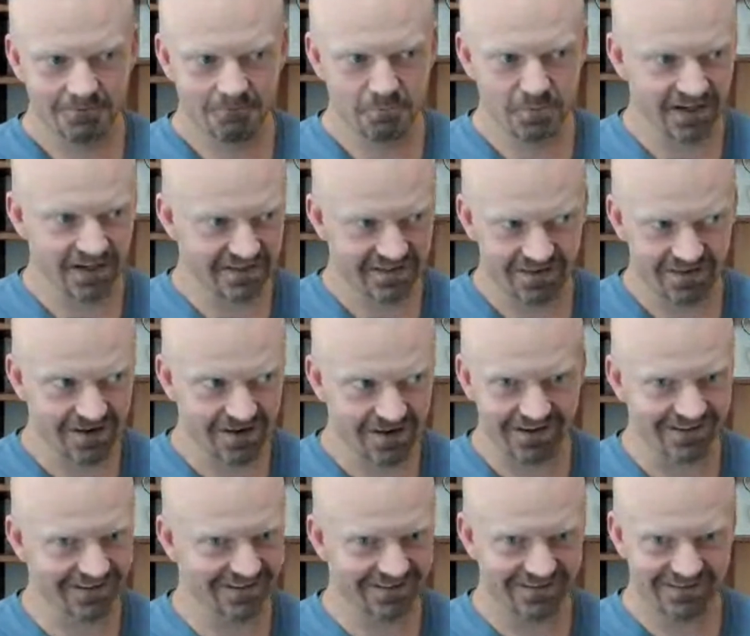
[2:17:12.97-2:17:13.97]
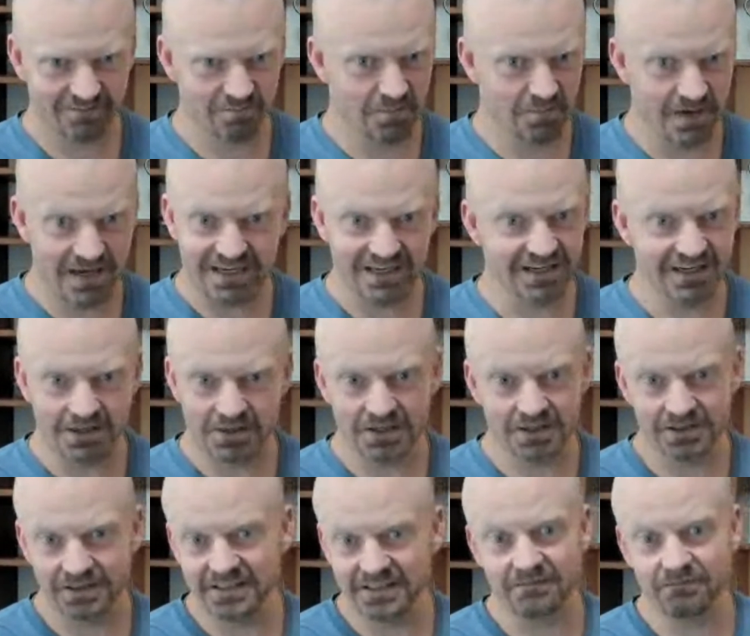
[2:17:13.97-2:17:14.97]
But it's not making
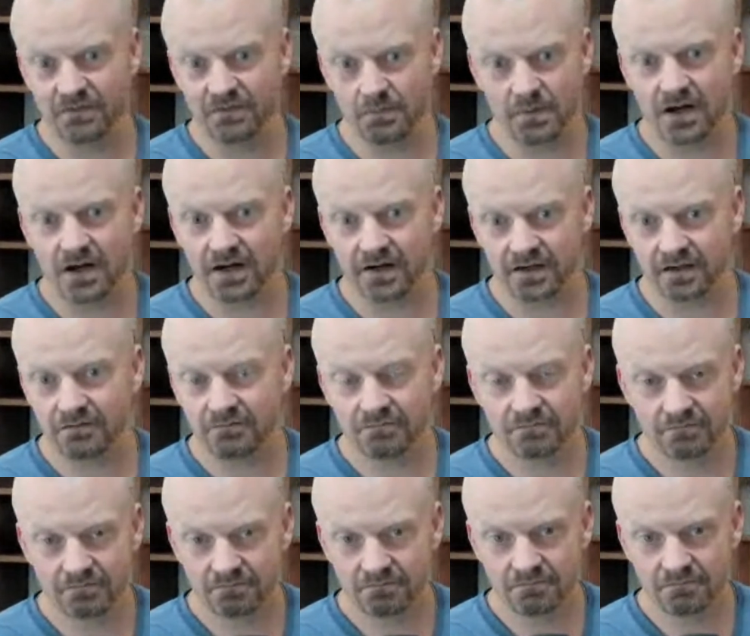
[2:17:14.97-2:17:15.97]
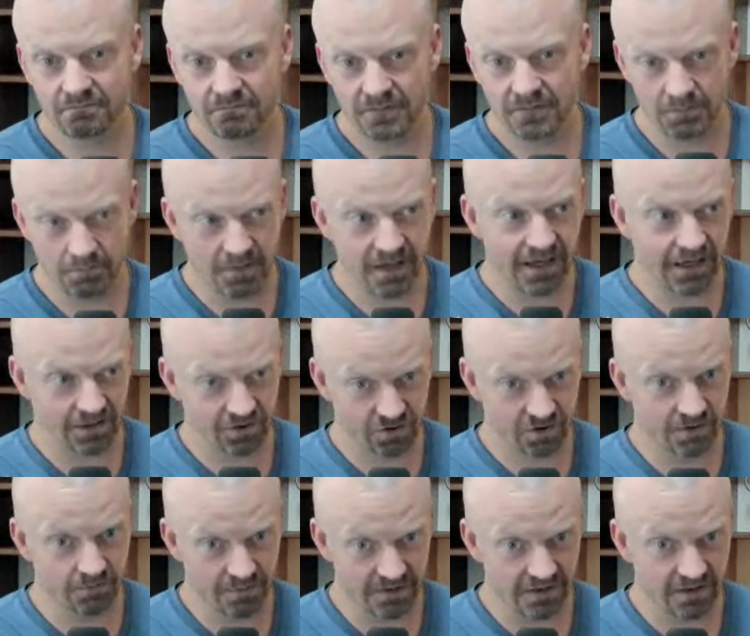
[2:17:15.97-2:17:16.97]
anything leave the body. It may
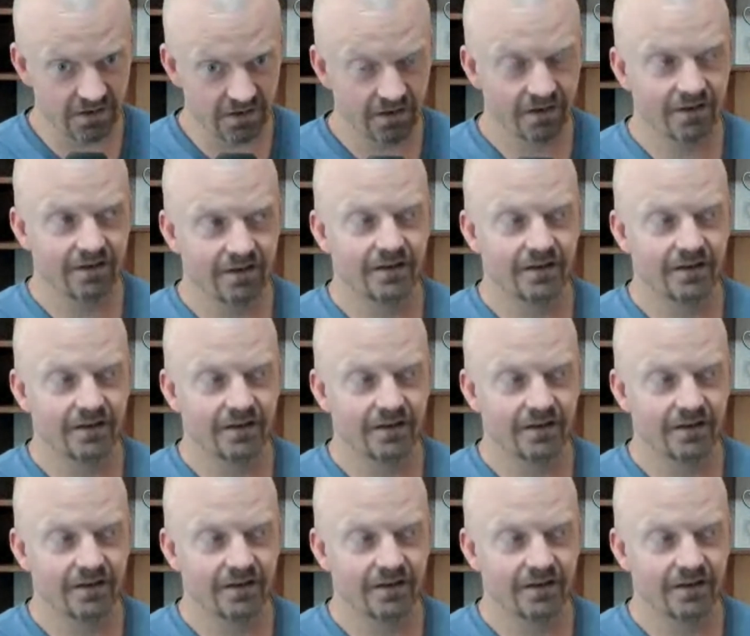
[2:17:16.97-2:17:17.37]
actually be.